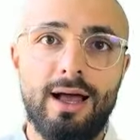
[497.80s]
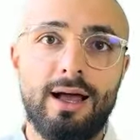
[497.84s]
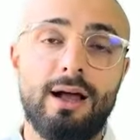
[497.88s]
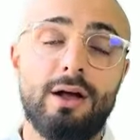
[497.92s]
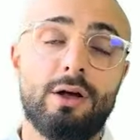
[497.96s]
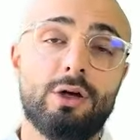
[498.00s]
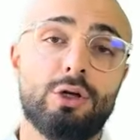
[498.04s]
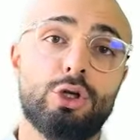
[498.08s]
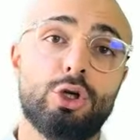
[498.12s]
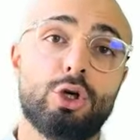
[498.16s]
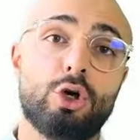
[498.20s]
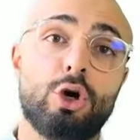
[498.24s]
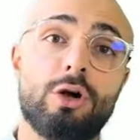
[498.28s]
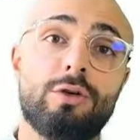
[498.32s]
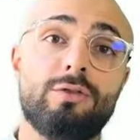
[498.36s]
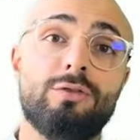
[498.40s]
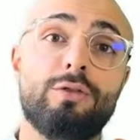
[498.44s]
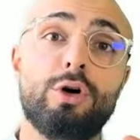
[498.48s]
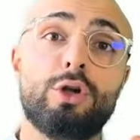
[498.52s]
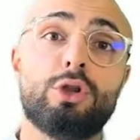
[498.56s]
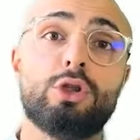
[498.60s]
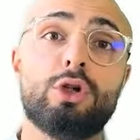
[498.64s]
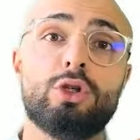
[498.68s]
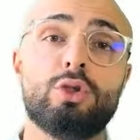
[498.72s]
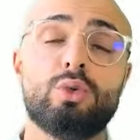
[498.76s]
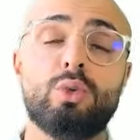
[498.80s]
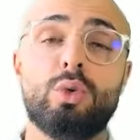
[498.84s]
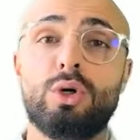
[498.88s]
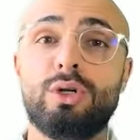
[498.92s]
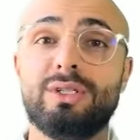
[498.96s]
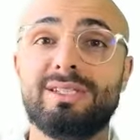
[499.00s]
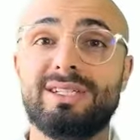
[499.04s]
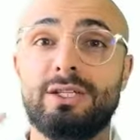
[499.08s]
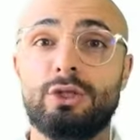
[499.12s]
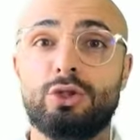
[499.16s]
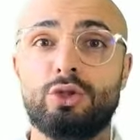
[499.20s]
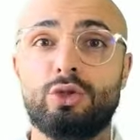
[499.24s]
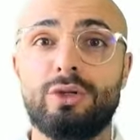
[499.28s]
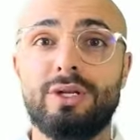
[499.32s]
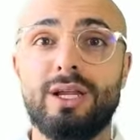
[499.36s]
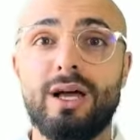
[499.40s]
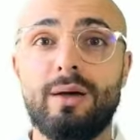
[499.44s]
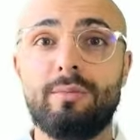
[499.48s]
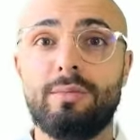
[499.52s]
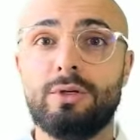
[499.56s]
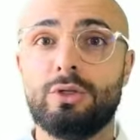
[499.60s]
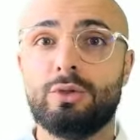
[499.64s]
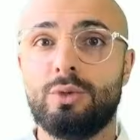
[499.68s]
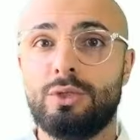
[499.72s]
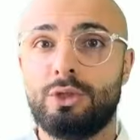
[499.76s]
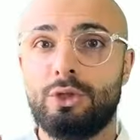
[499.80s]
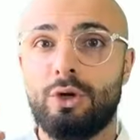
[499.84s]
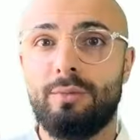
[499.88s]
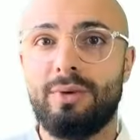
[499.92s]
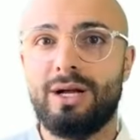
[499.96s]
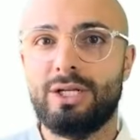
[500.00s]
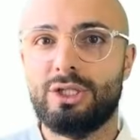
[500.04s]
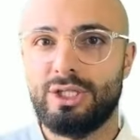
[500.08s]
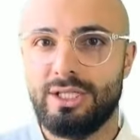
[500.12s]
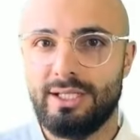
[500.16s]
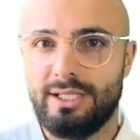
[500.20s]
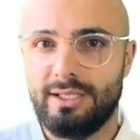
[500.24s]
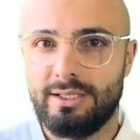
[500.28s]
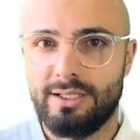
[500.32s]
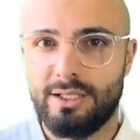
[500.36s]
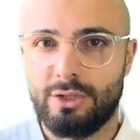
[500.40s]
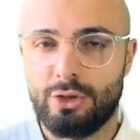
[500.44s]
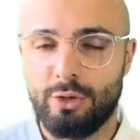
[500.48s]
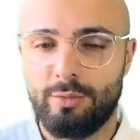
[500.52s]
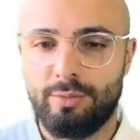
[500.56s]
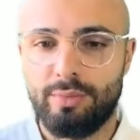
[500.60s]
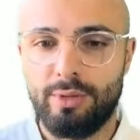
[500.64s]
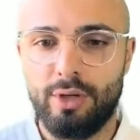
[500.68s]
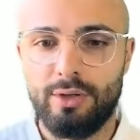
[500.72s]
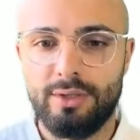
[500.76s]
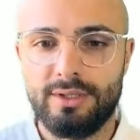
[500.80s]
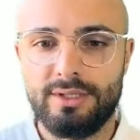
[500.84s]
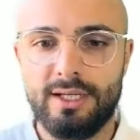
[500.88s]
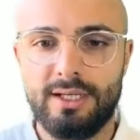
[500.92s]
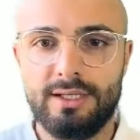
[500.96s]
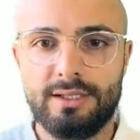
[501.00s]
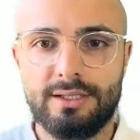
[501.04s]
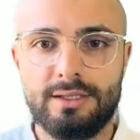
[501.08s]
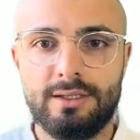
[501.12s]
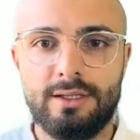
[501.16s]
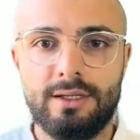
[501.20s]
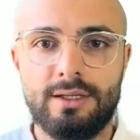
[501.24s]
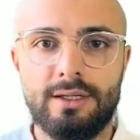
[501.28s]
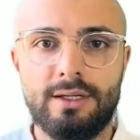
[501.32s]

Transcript: you convert those words into numbers, which are much easier to process.